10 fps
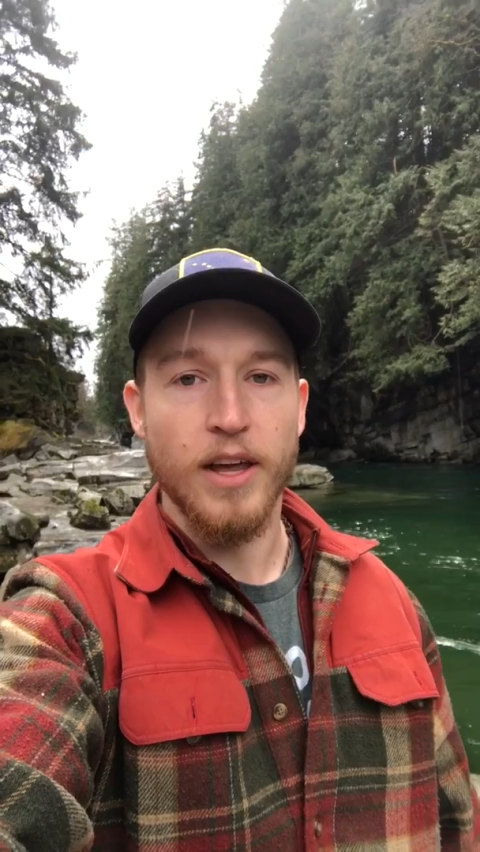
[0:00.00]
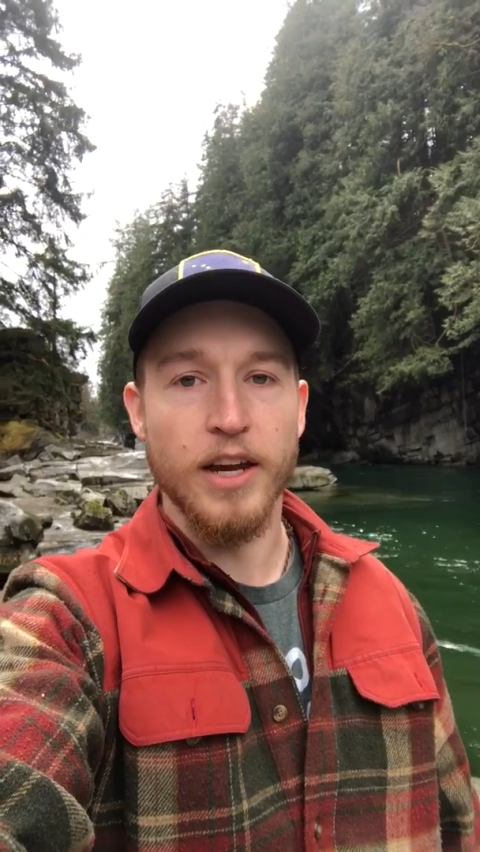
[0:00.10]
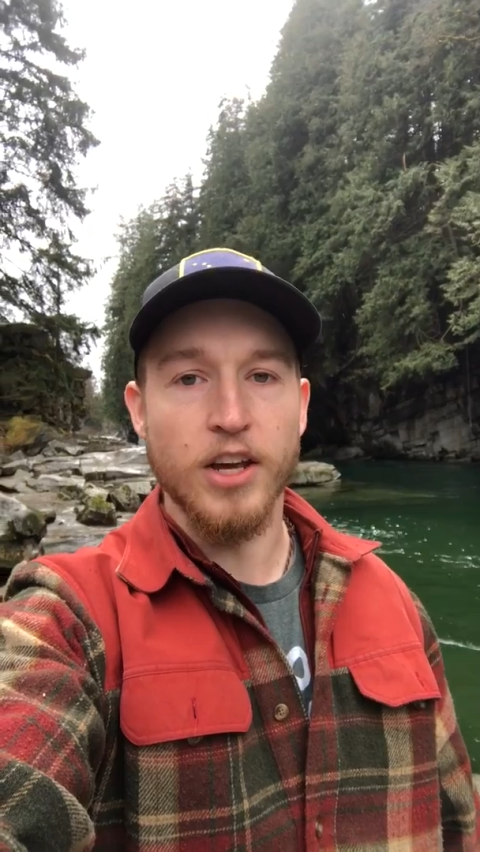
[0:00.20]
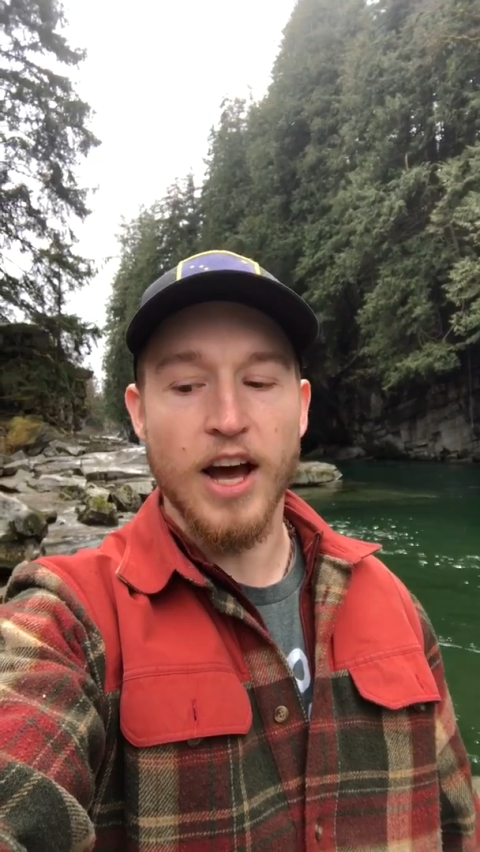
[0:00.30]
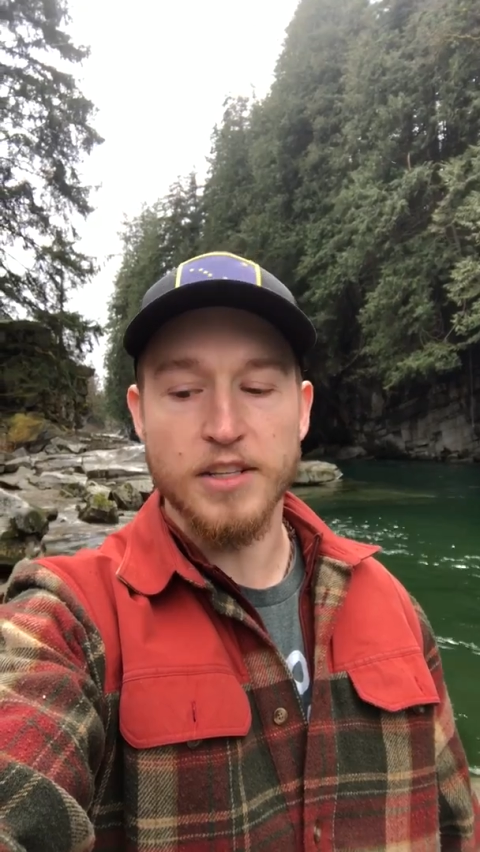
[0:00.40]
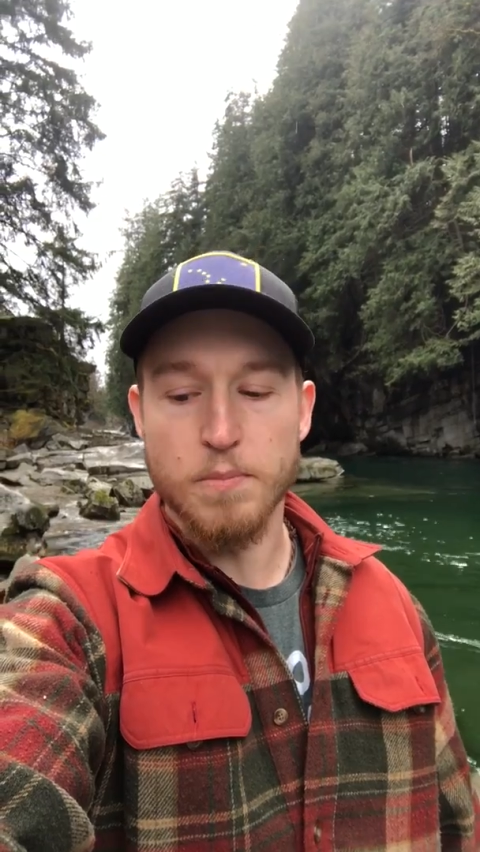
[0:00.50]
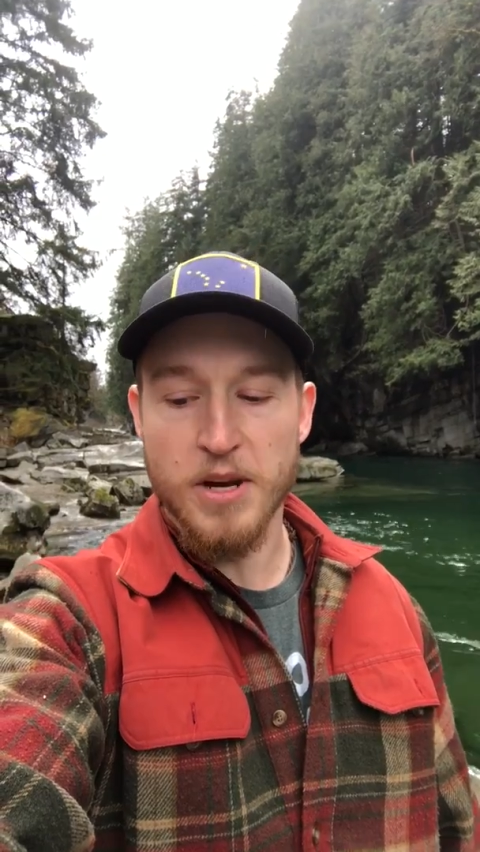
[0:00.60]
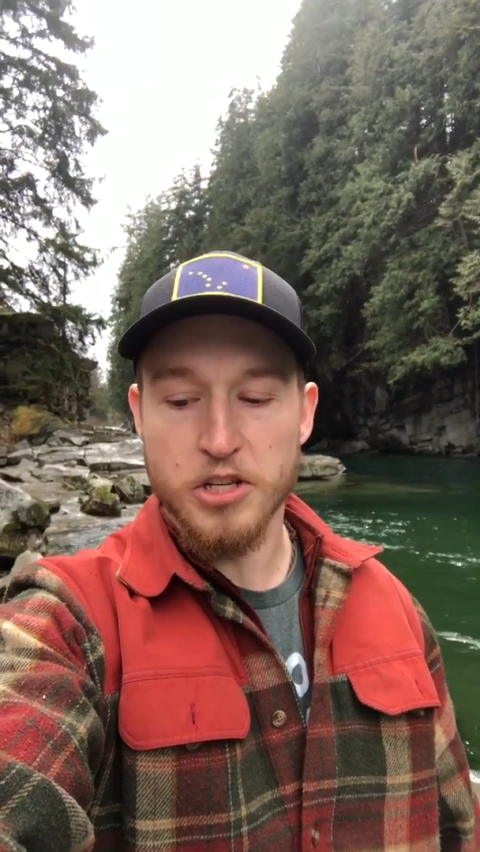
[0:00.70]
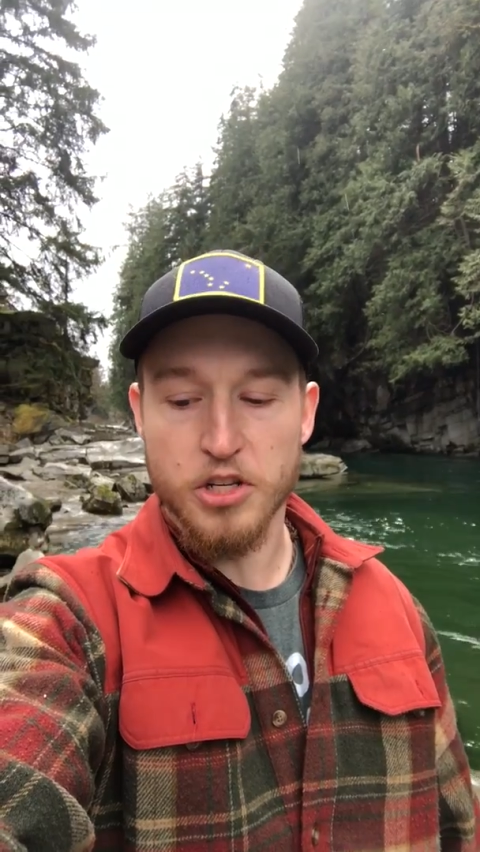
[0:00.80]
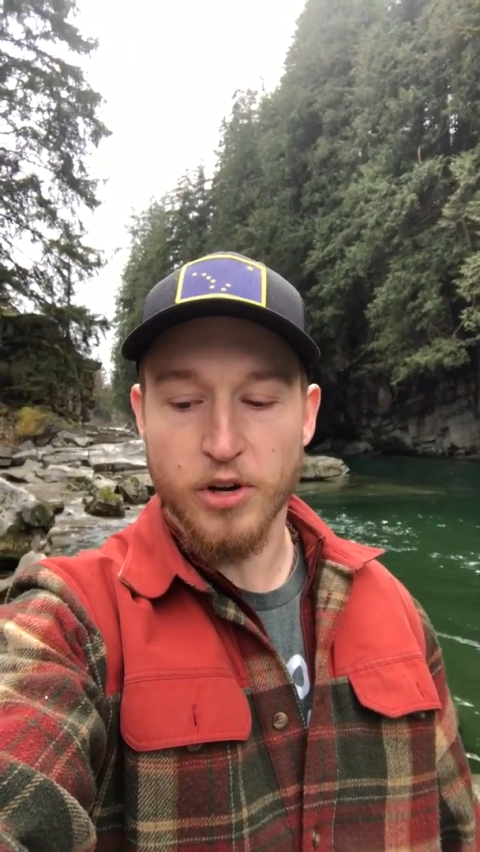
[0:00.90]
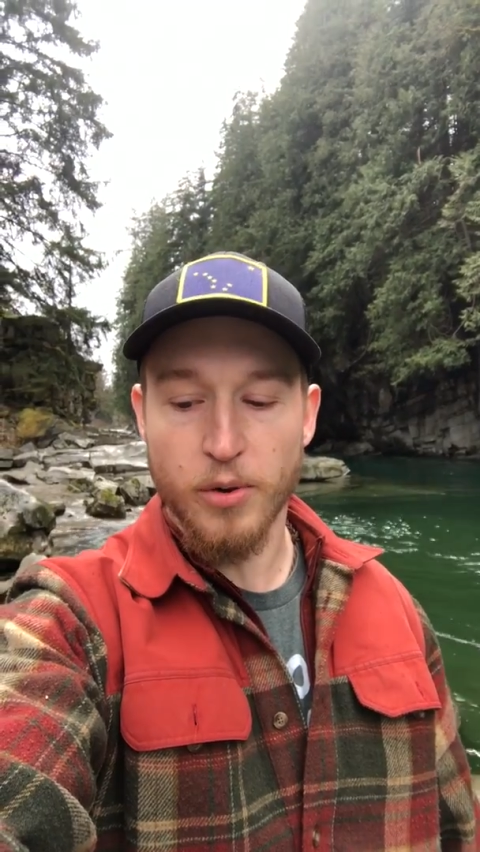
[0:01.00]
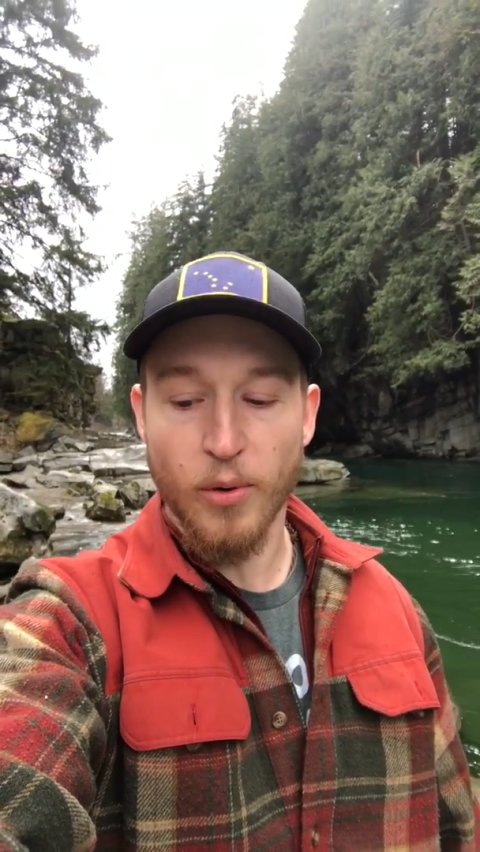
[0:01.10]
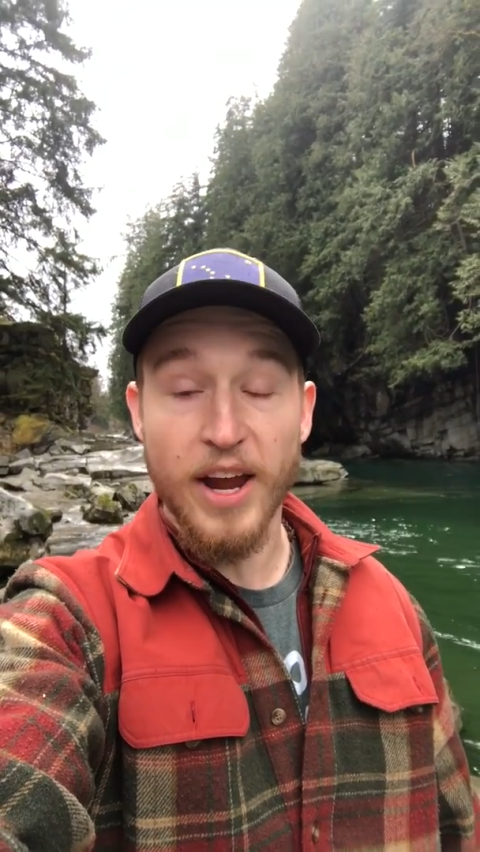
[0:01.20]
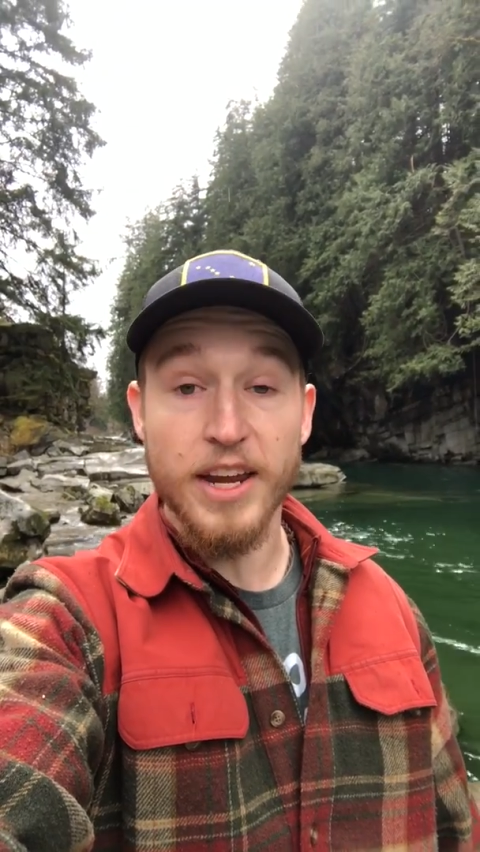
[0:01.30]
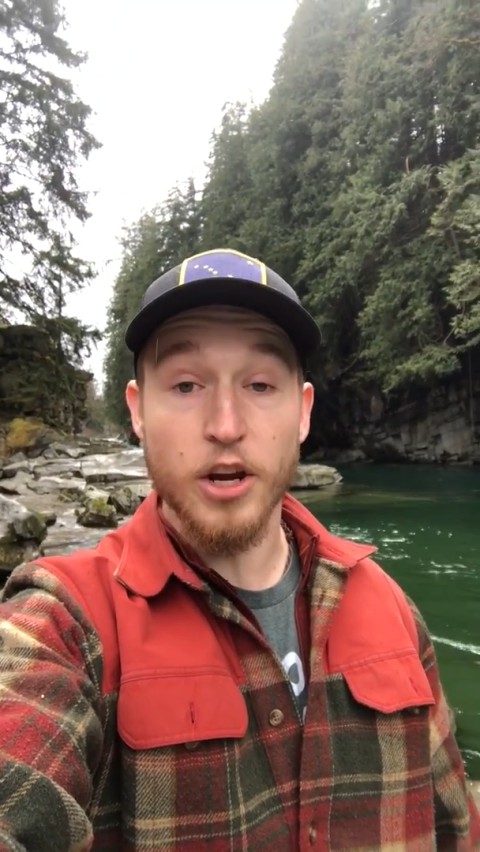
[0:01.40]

in God's ministry right